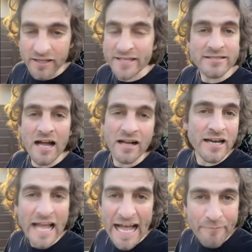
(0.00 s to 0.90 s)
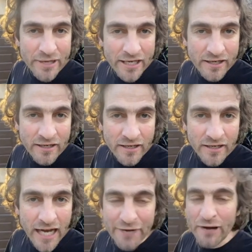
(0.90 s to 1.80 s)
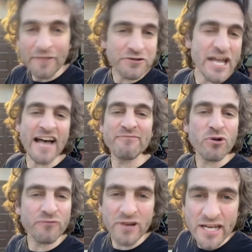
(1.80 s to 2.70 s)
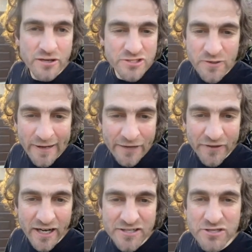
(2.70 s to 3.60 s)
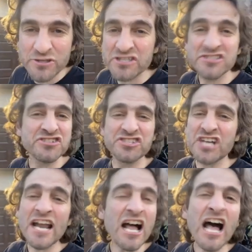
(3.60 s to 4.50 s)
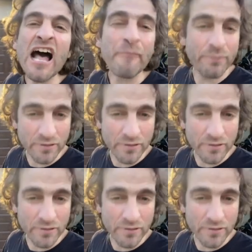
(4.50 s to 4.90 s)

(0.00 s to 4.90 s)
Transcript: It's not going to happen. I'd rather have more videos go out there, so just shut up.